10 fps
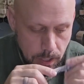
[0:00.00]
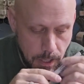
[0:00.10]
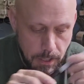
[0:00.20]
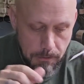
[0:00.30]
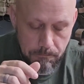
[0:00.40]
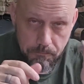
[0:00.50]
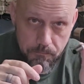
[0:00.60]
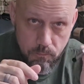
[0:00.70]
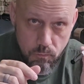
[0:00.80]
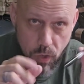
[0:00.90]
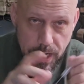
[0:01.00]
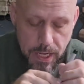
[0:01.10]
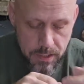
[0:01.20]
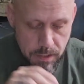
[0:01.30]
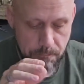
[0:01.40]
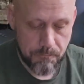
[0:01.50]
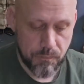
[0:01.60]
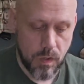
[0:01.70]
right handy.